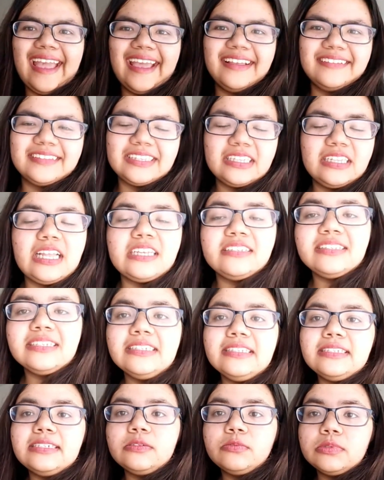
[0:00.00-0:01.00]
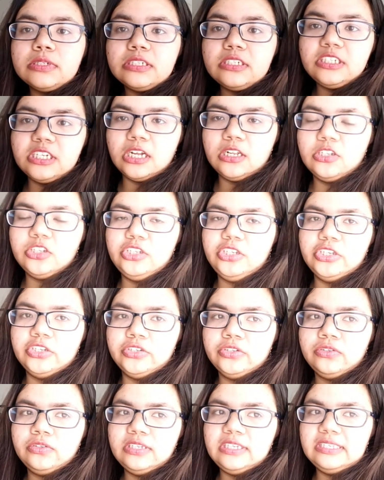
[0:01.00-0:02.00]
And the last thing that I want to tell
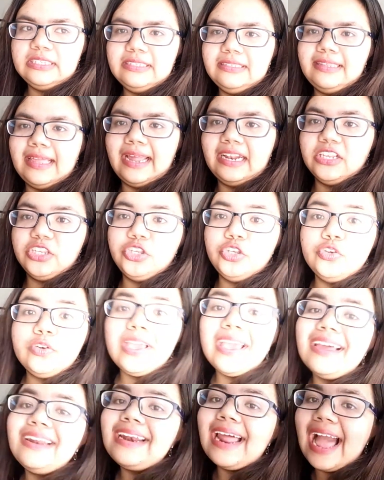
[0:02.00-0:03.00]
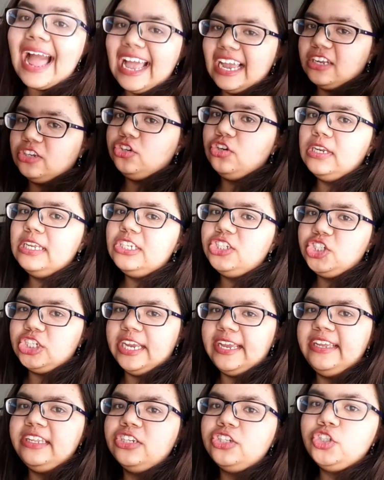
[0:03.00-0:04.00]
you is that you can actually
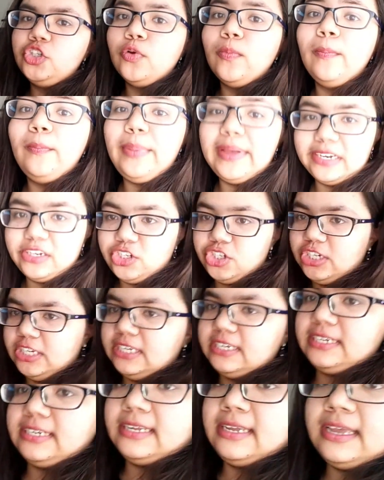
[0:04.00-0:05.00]
change your bed sheet